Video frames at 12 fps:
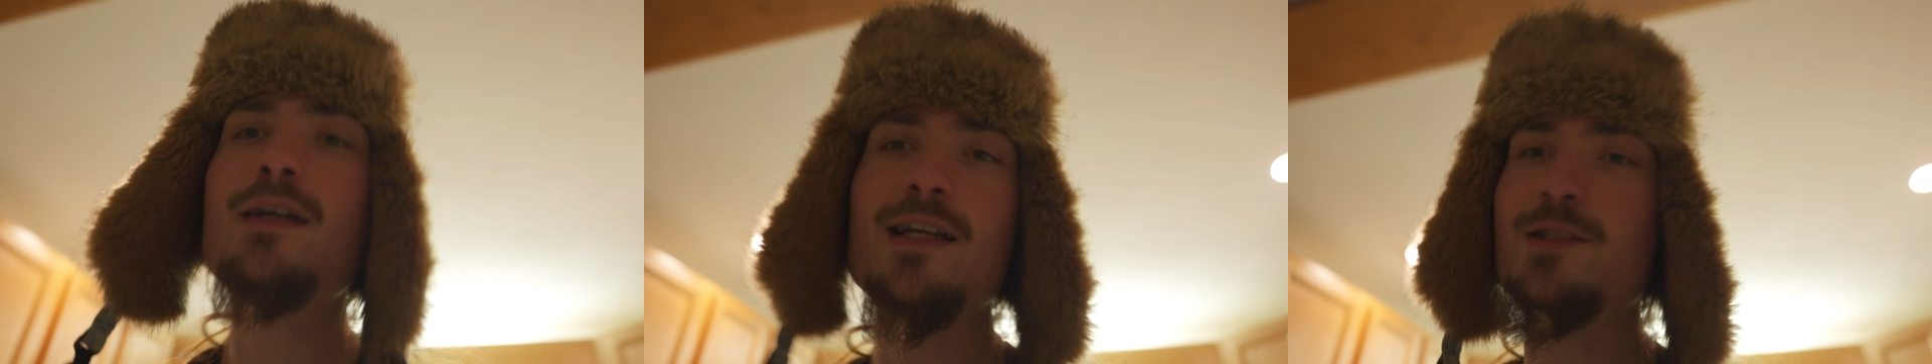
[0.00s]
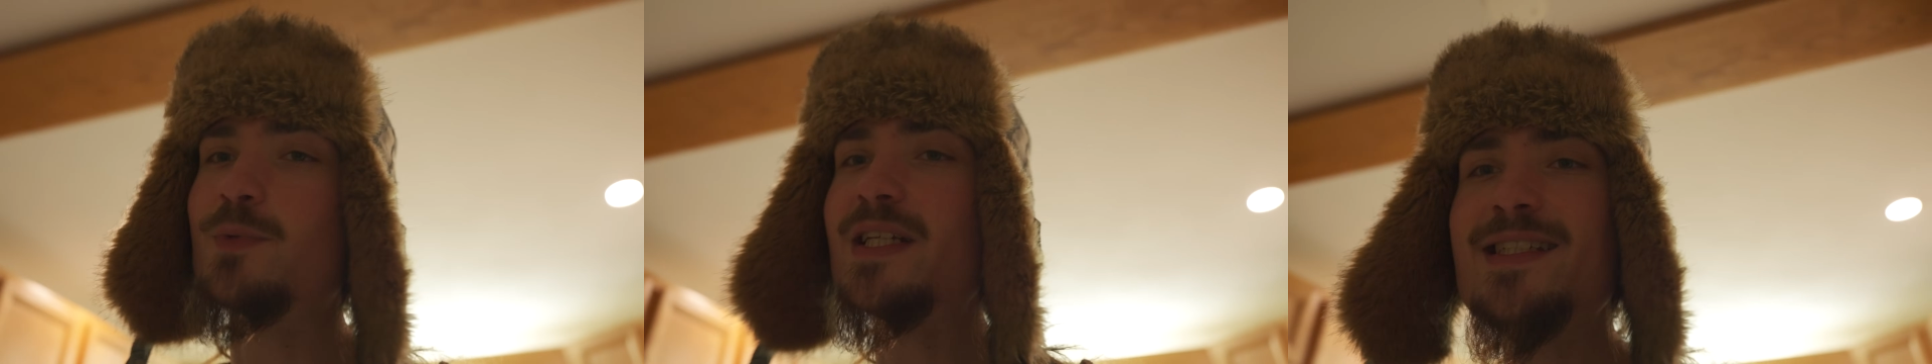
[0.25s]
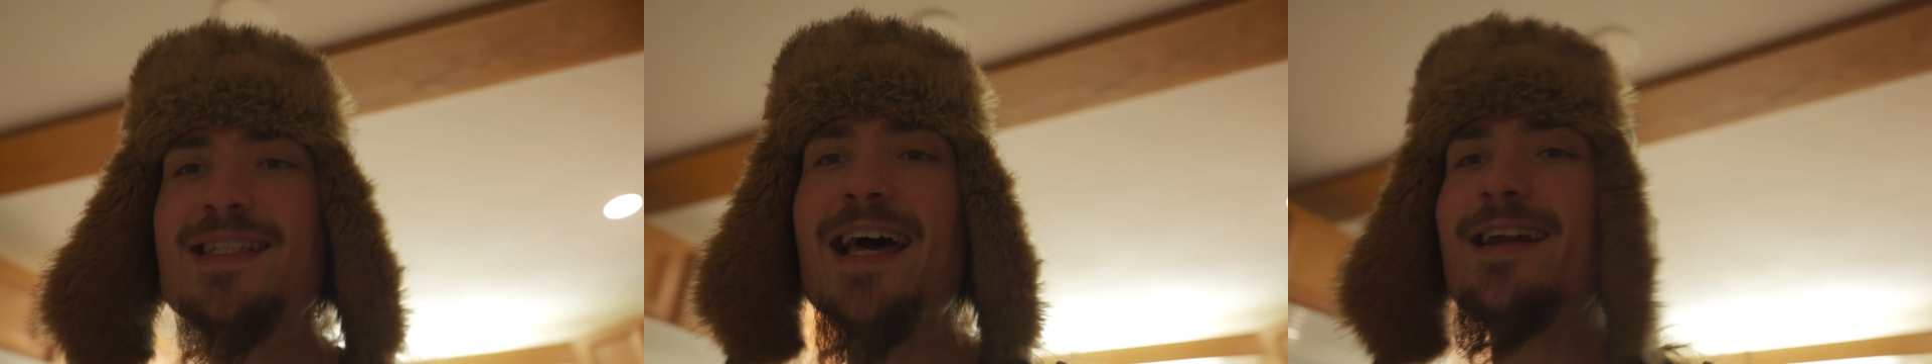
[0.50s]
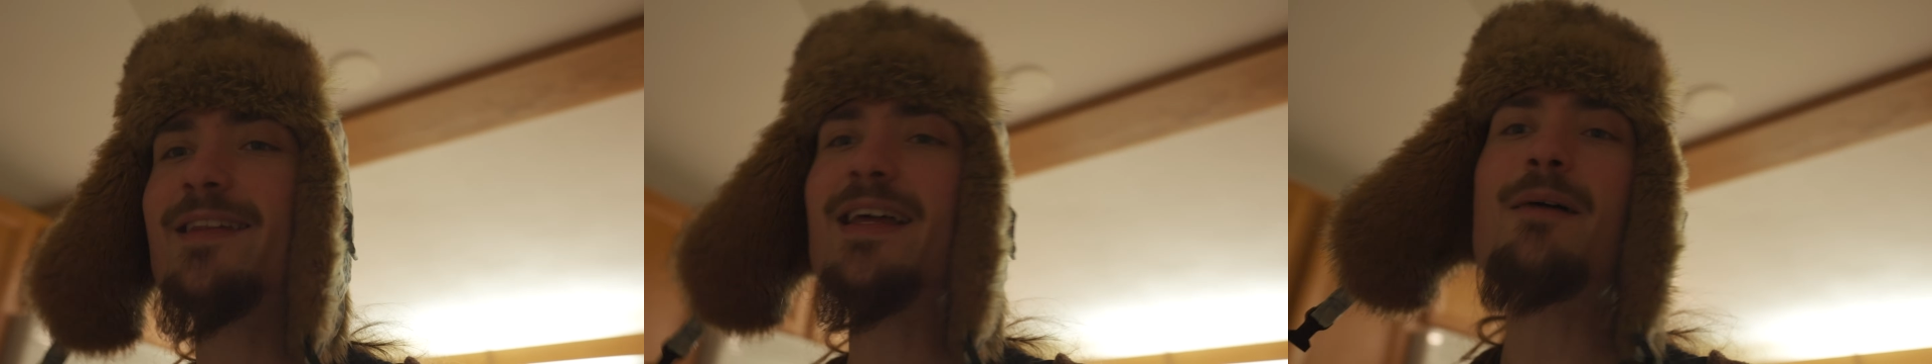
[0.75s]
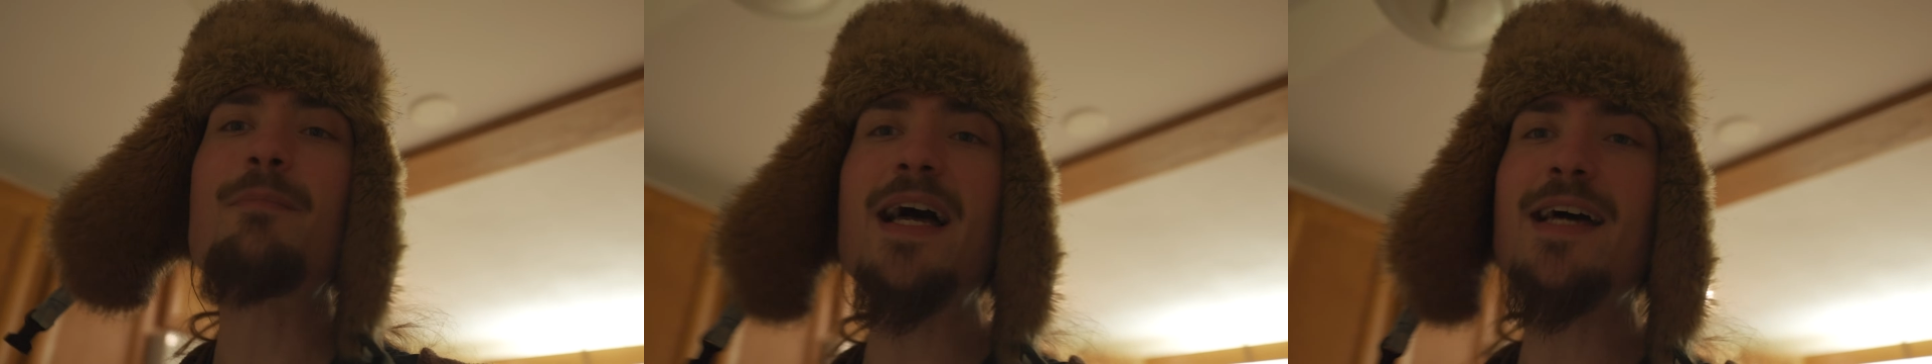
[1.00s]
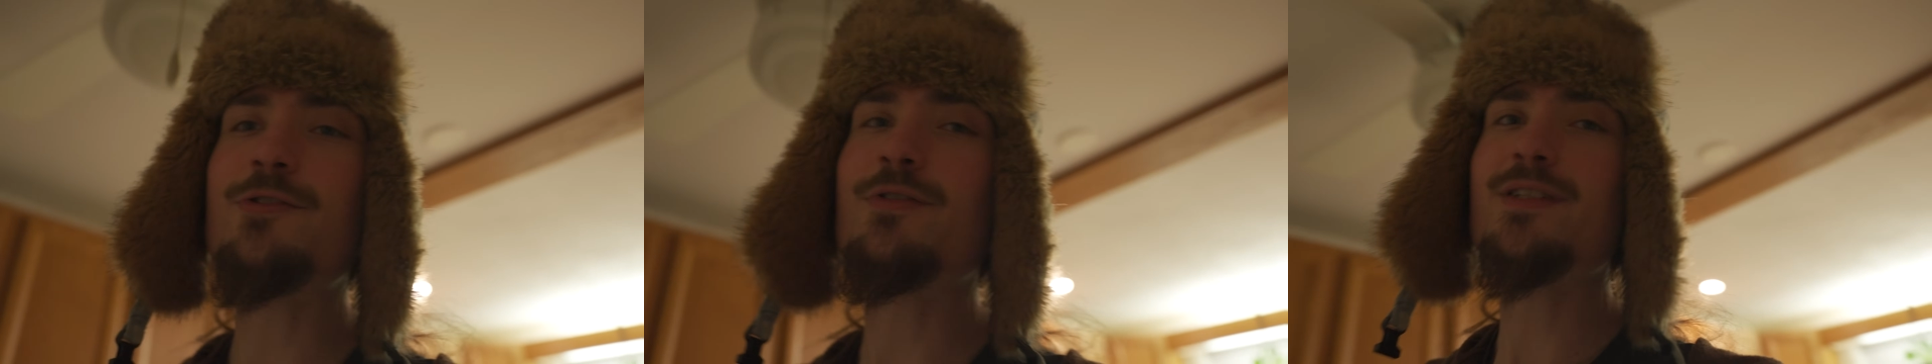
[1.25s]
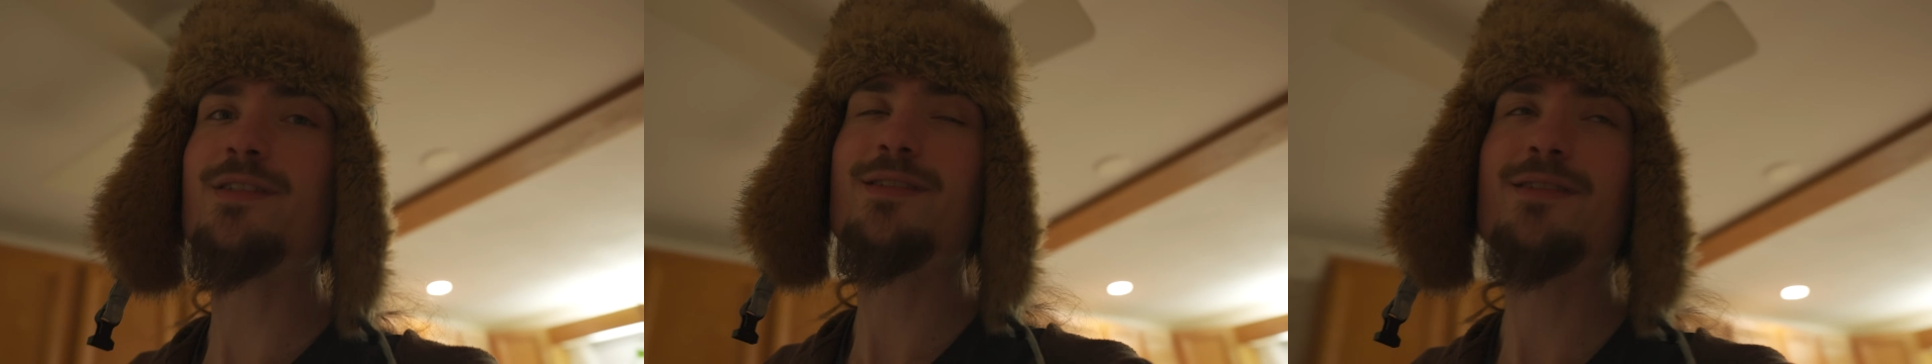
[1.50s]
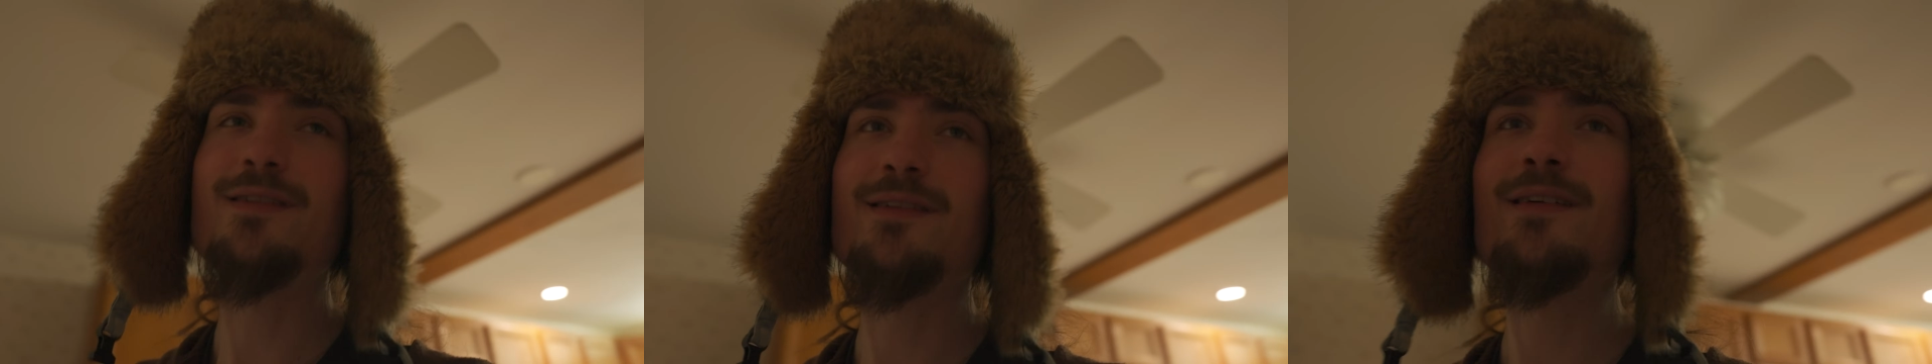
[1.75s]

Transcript: is we sat on that mattress,